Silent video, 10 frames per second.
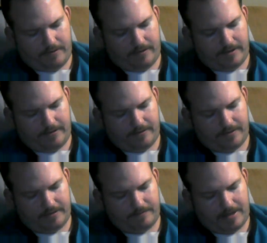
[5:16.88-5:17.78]
parallel
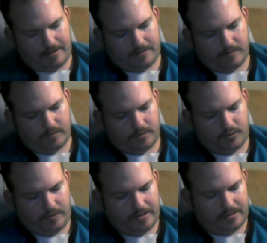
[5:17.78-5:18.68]
than my
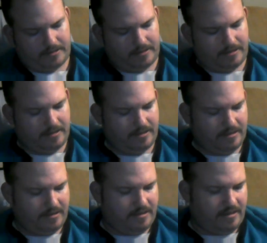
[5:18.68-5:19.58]
twisted
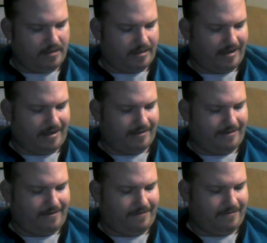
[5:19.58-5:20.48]

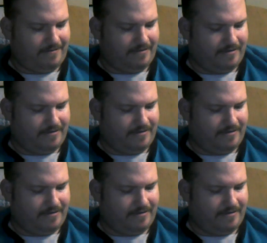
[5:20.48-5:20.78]
kanthal